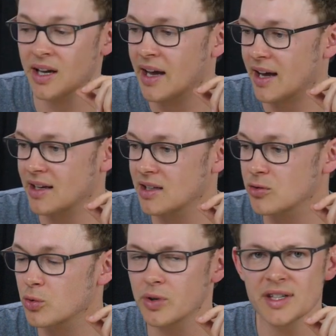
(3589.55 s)
and I do
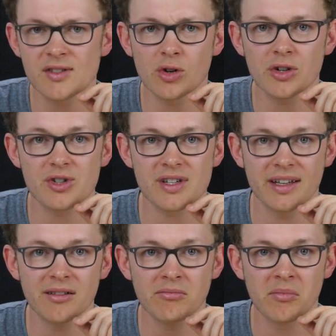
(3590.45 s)
research
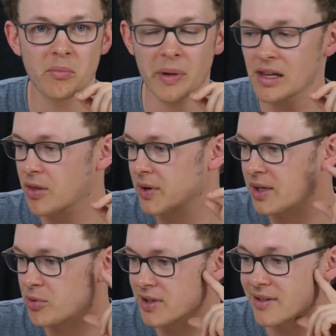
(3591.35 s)
in metal 3D
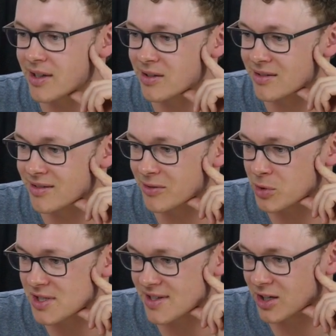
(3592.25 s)
printing, which
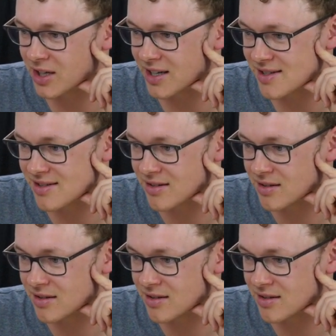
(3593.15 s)
is kind of nice.